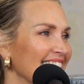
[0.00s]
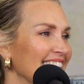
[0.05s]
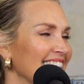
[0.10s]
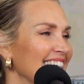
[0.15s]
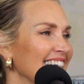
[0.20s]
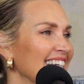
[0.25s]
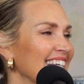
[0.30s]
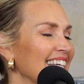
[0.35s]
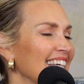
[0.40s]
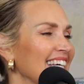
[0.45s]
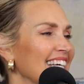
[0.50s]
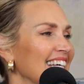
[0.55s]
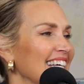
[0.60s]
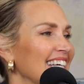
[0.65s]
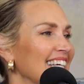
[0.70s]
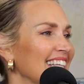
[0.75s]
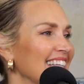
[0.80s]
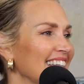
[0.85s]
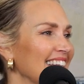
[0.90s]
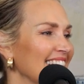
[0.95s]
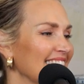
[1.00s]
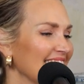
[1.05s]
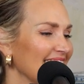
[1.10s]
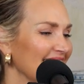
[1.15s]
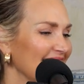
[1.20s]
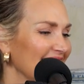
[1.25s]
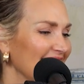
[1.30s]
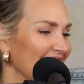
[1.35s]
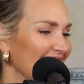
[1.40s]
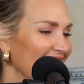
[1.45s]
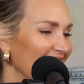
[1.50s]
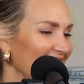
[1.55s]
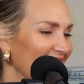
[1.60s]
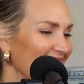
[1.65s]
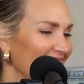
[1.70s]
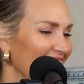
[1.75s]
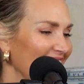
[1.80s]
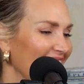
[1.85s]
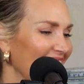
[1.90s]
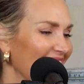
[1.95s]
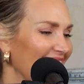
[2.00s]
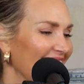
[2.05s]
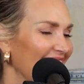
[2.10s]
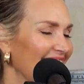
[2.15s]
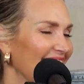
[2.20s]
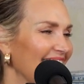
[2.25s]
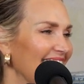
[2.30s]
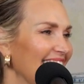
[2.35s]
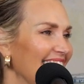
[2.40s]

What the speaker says: [no speech]